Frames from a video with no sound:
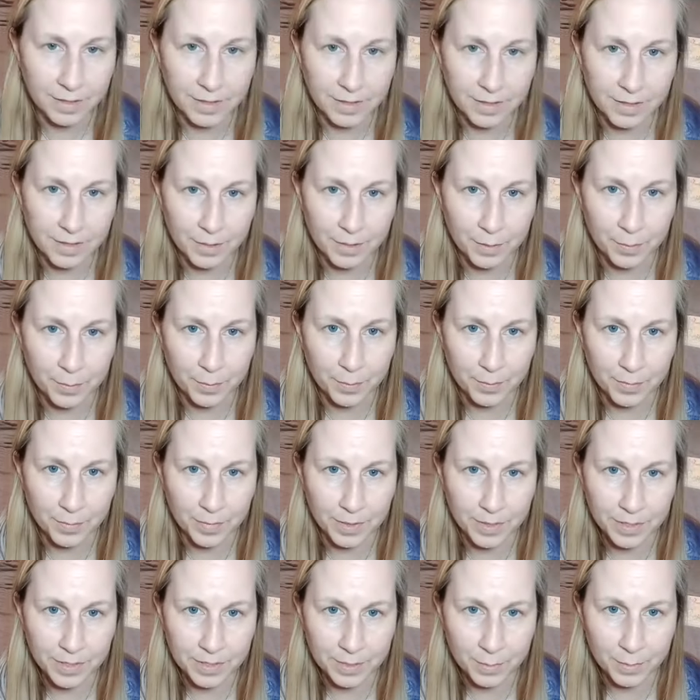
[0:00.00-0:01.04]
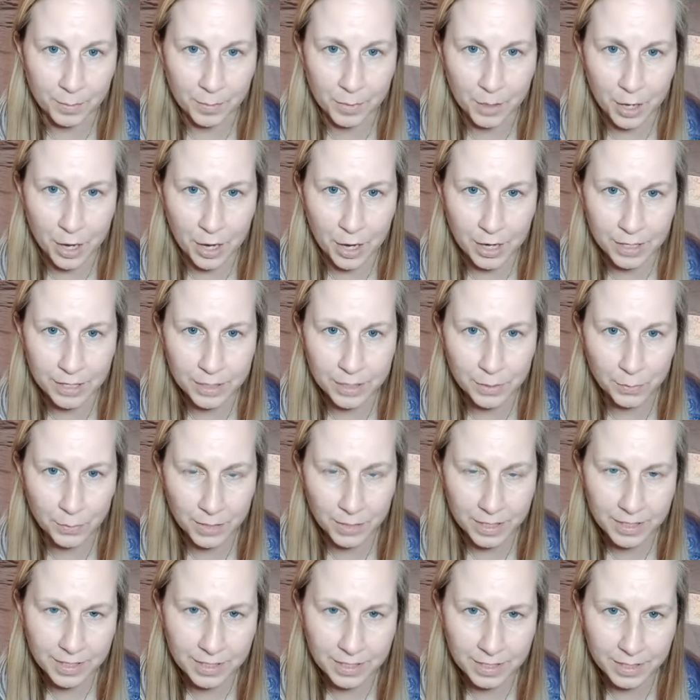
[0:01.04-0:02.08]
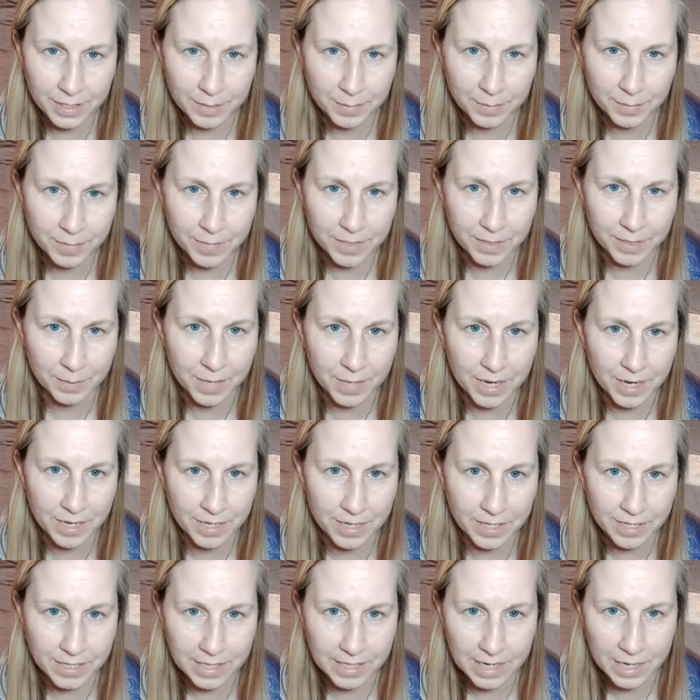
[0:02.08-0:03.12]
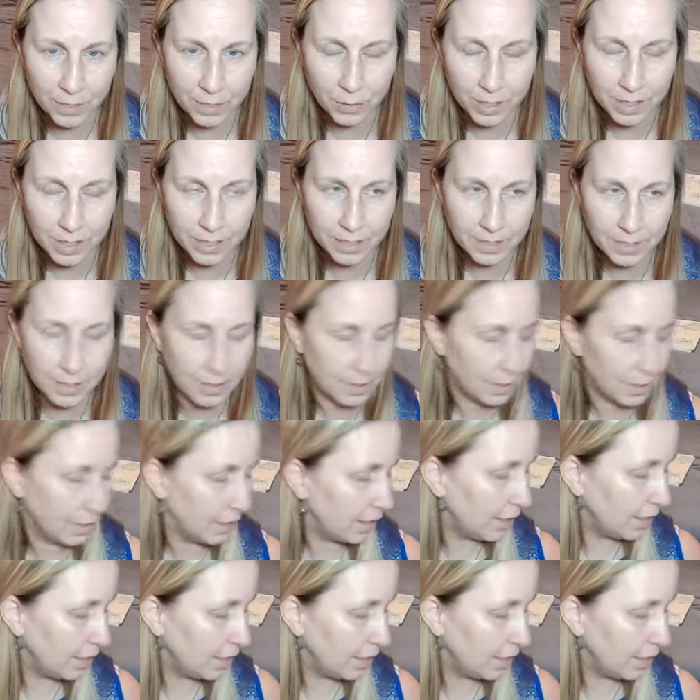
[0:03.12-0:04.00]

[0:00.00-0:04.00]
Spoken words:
some lost wisdom, some hidden secrets.